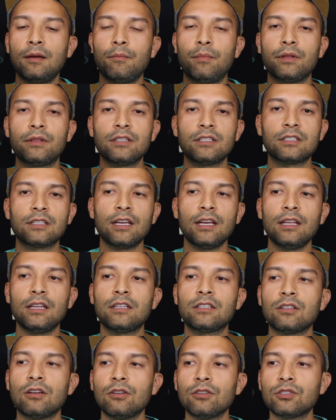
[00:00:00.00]
But this skate
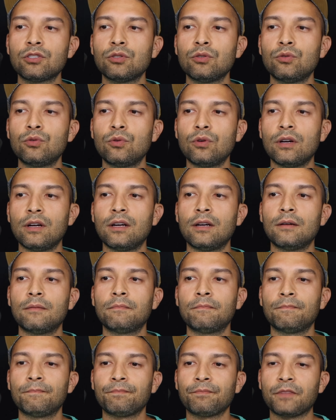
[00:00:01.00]
is
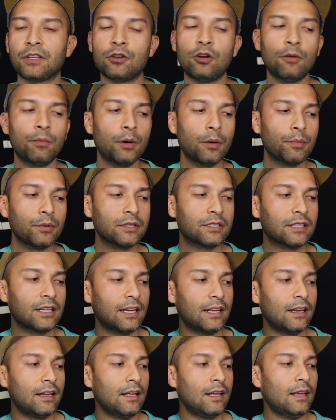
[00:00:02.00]
also an all-purpose
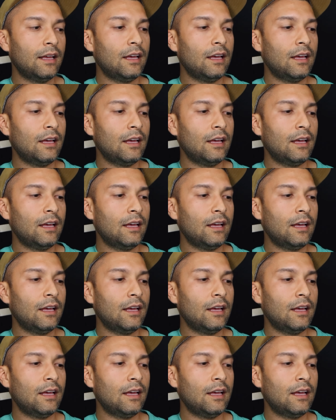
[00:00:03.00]
skate.